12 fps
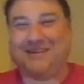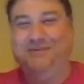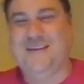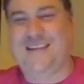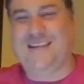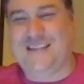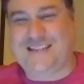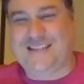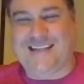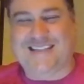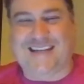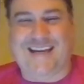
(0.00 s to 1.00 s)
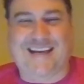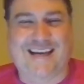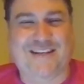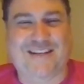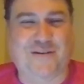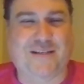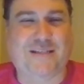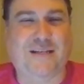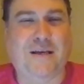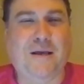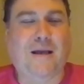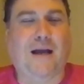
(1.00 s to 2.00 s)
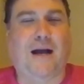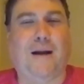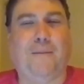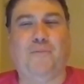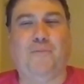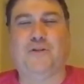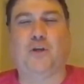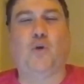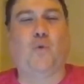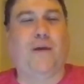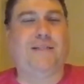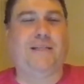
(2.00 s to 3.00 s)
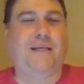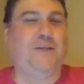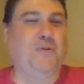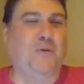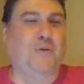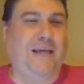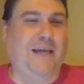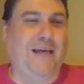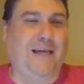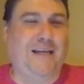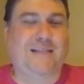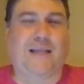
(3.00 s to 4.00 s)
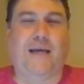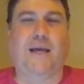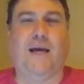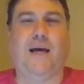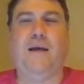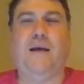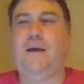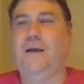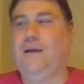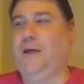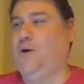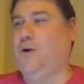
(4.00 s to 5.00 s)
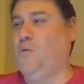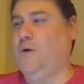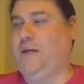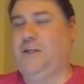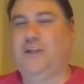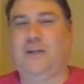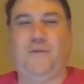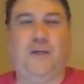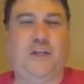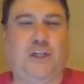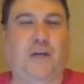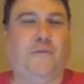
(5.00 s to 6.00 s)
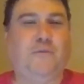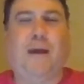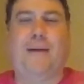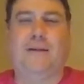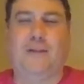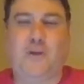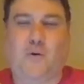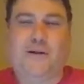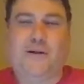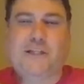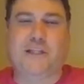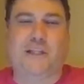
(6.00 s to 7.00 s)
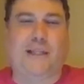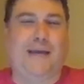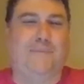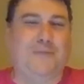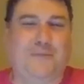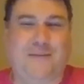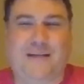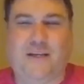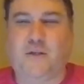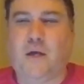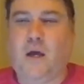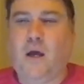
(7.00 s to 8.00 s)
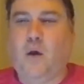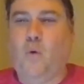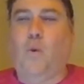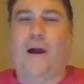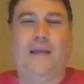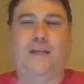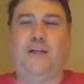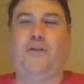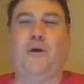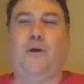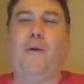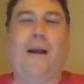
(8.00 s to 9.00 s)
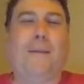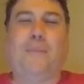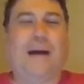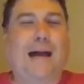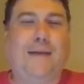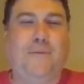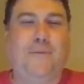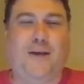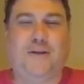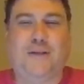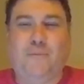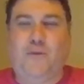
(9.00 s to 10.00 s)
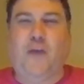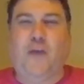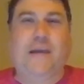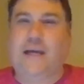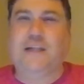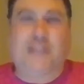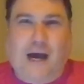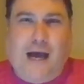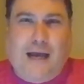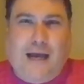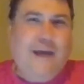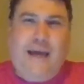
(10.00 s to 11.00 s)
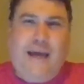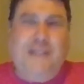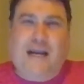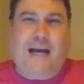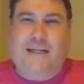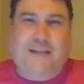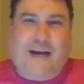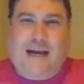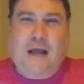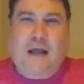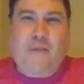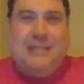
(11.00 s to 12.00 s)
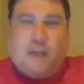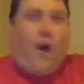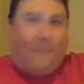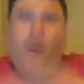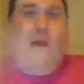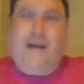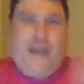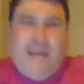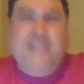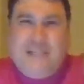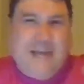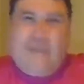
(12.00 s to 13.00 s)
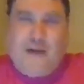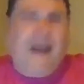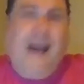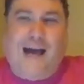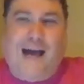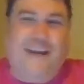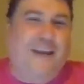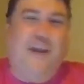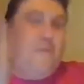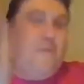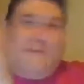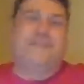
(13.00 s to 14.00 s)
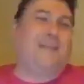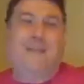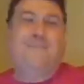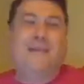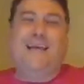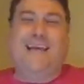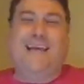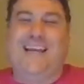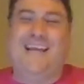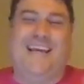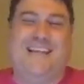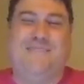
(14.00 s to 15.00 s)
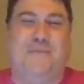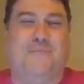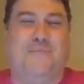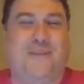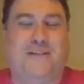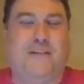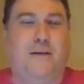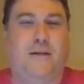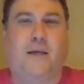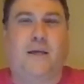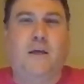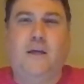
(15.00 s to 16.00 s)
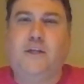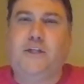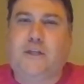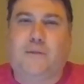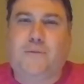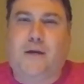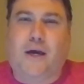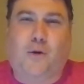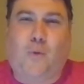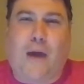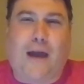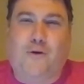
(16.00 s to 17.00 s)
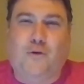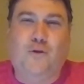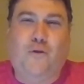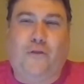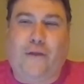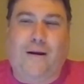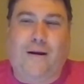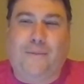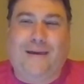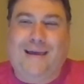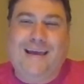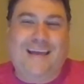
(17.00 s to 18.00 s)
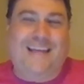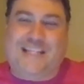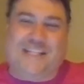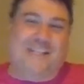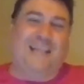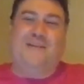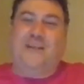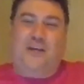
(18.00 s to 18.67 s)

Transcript: with his psychiatrist. There's a great scene toward the end. It's like, where he shoves Bob out the door and slams him. And he goes, why did you throw out Bob? And he goes, you think he's gone? He's not gone. That's the whole point. He's never gone. And he opens it up. And Bill Murray's sitting there like, is this some kind of radical new therapy? And he slams, you